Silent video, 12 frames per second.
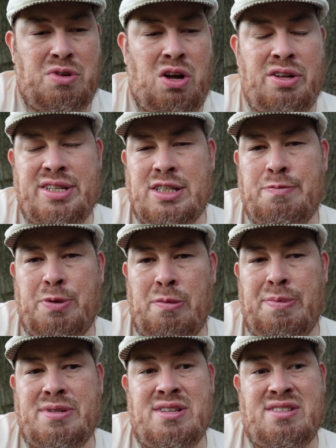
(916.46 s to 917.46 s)
all intents and
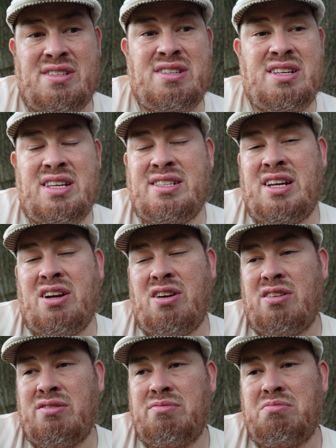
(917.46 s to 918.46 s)
purposes, it's, it's
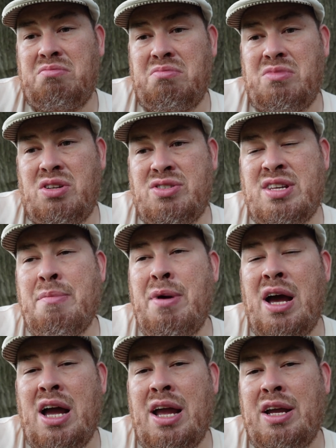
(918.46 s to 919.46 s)
here.
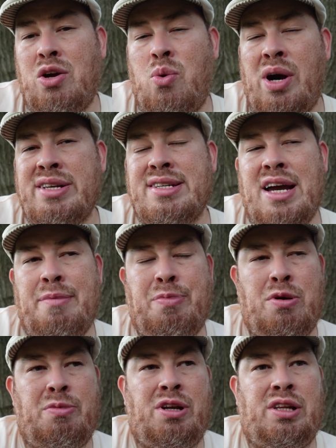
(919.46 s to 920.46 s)
Semi,
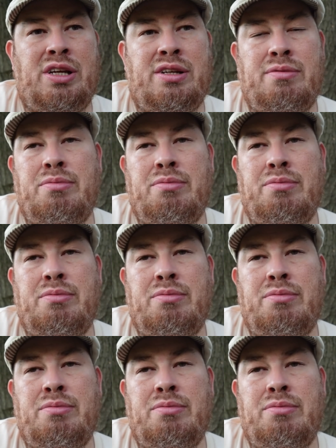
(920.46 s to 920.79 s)
quasi-permanently.